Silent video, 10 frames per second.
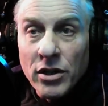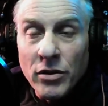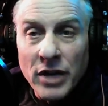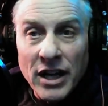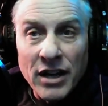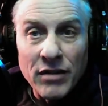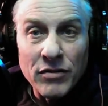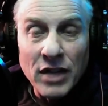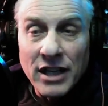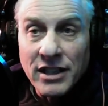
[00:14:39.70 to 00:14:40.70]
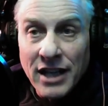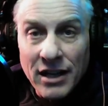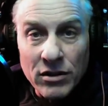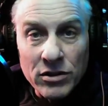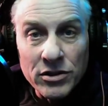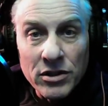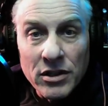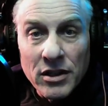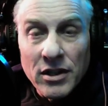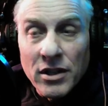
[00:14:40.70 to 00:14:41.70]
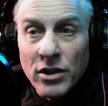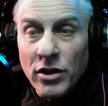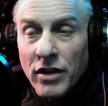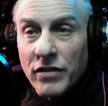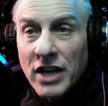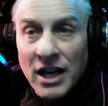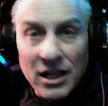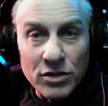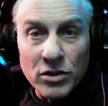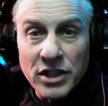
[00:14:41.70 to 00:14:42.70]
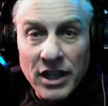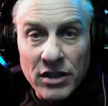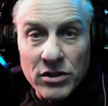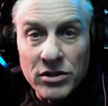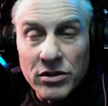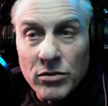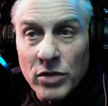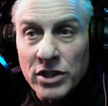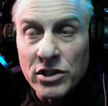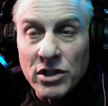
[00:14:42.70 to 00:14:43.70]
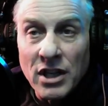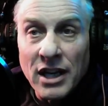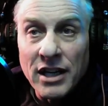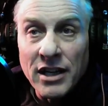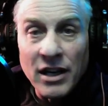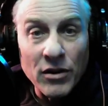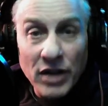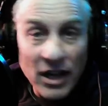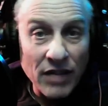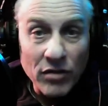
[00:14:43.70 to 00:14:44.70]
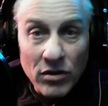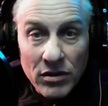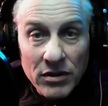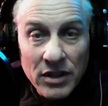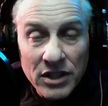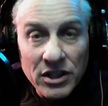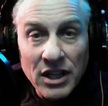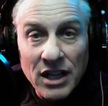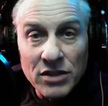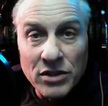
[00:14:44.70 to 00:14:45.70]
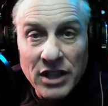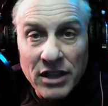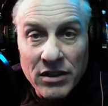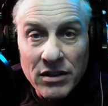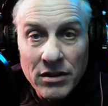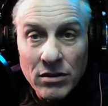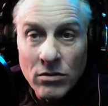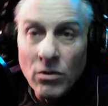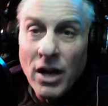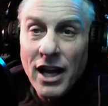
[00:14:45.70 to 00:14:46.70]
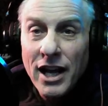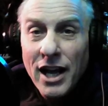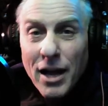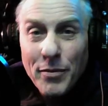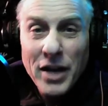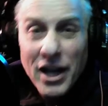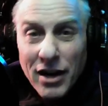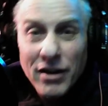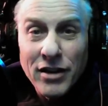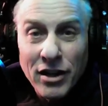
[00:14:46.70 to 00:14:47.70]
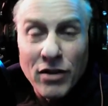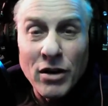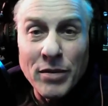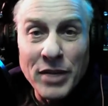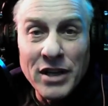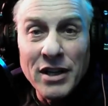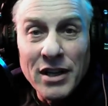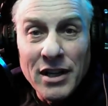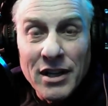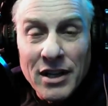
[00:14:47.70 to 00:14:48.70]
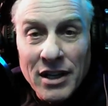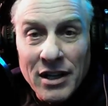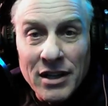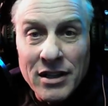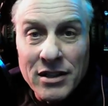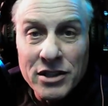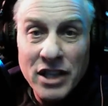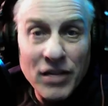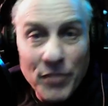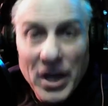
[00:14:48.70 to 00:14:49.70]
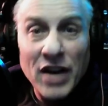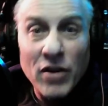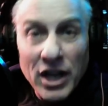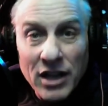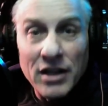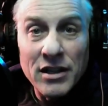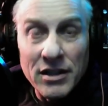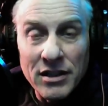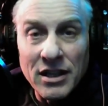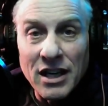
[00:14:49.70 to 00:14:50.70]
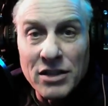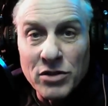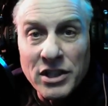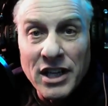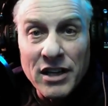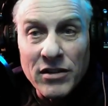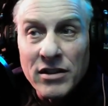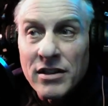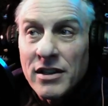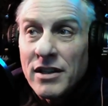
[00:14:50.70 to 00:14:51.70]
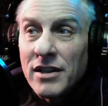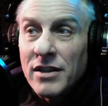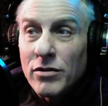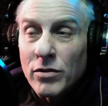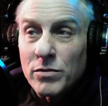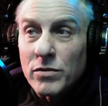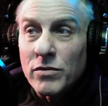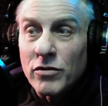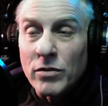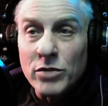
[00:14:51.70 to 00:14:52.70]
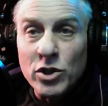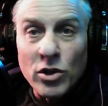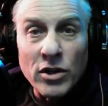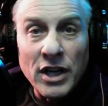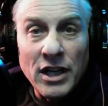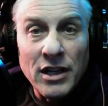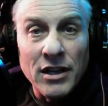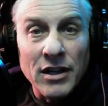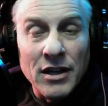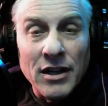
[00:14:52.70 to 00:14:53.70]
You have like tenors. You have contratenors, which is like Aaron Neville. He's a contratenor. Way up here, you know what I mean? Steve Perry, contratenor from Journey.